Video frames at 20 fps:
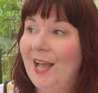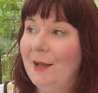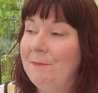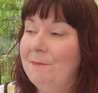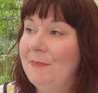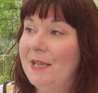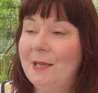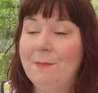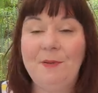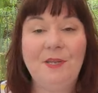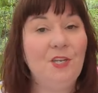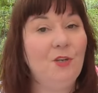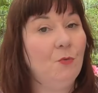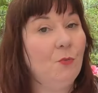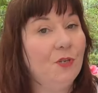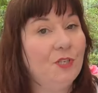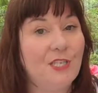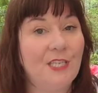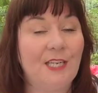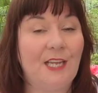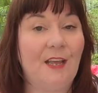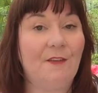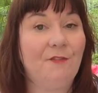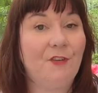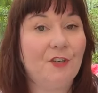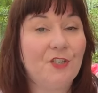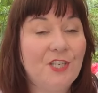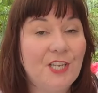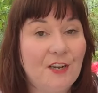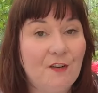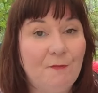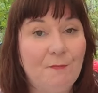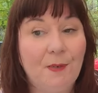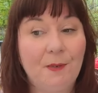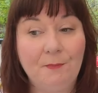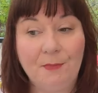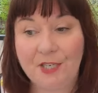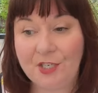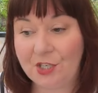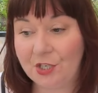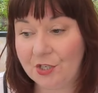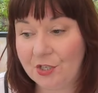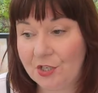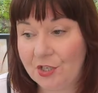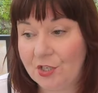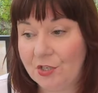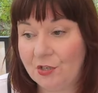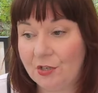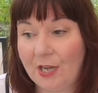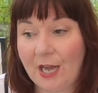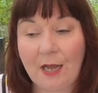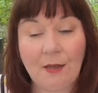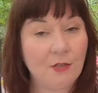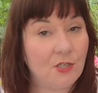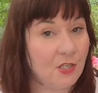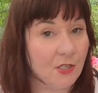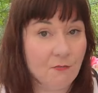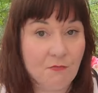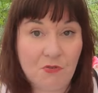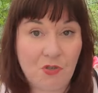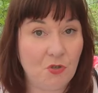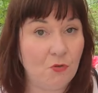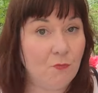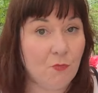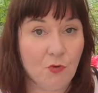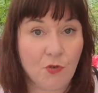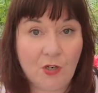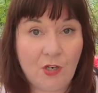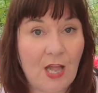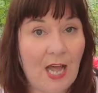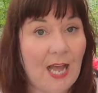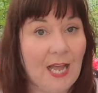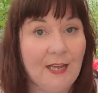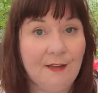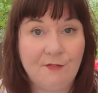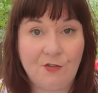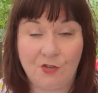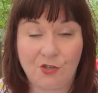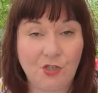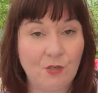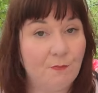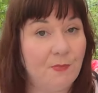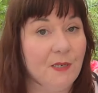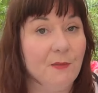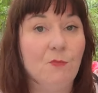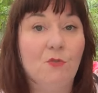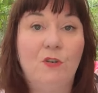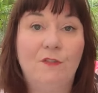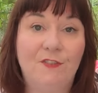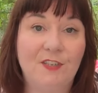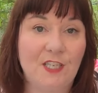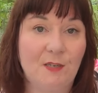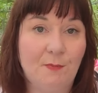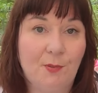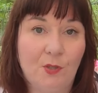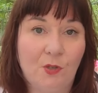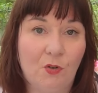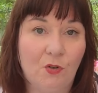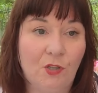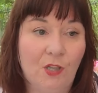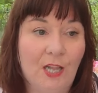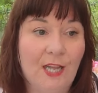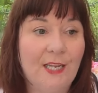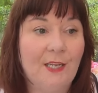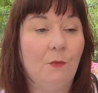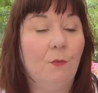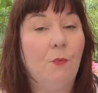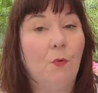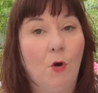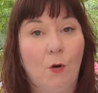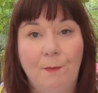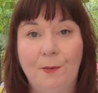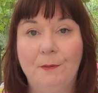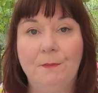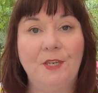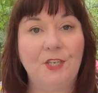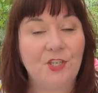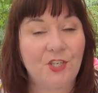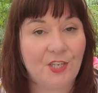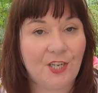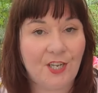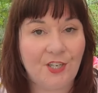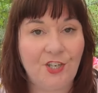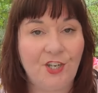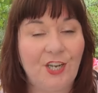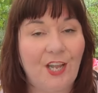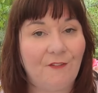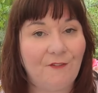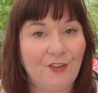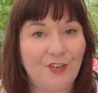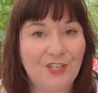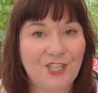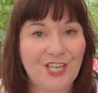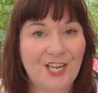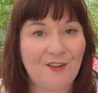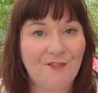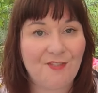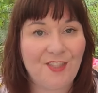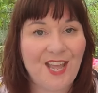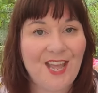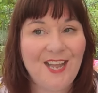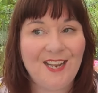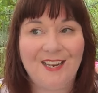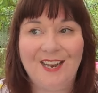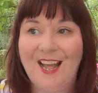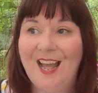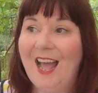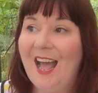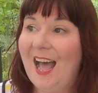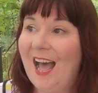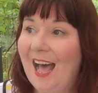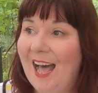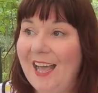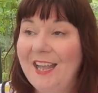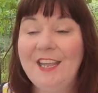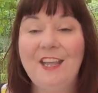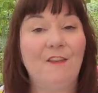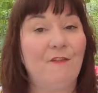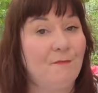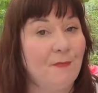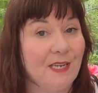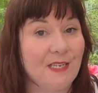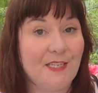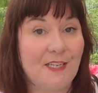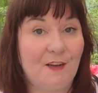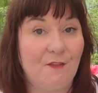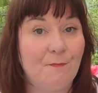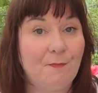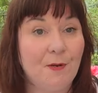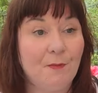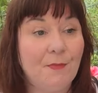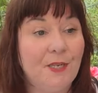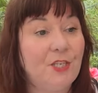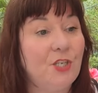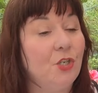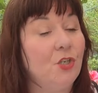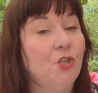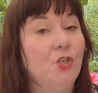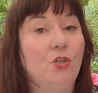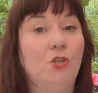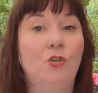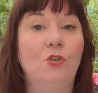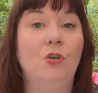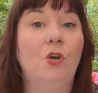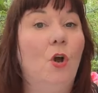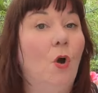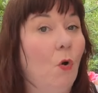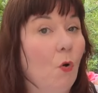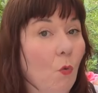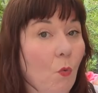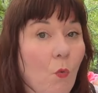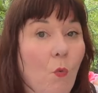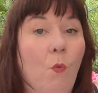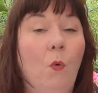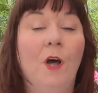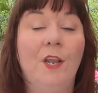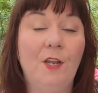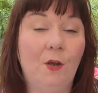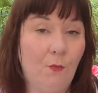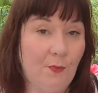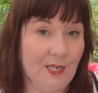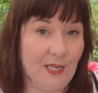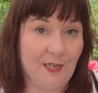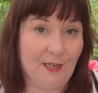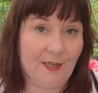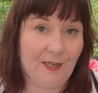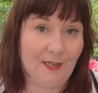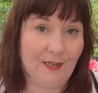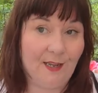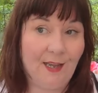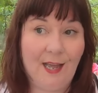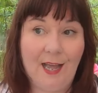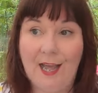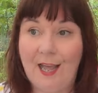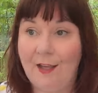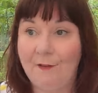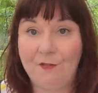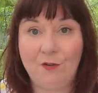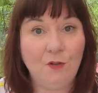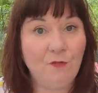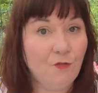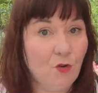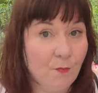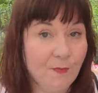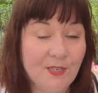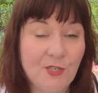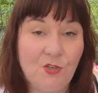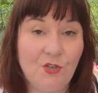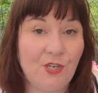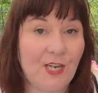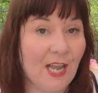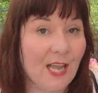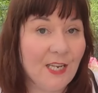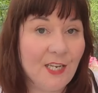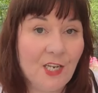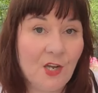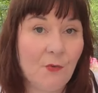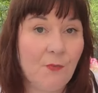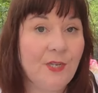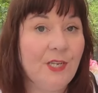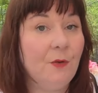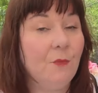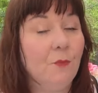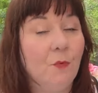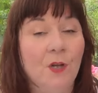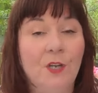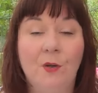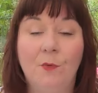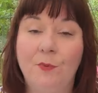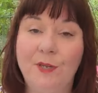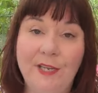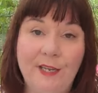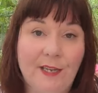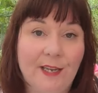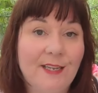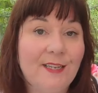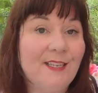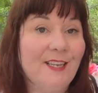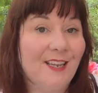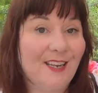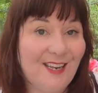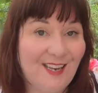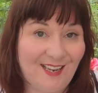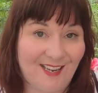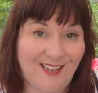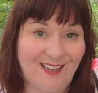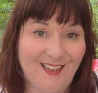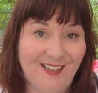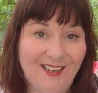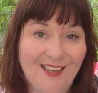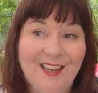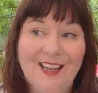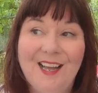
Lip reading: Maybe you want to give yourself permission to do more lives or to be more visible online. What permission can you give yourself then? I give myself permission to do one a week. If you've not been doing any a week, one a week is great.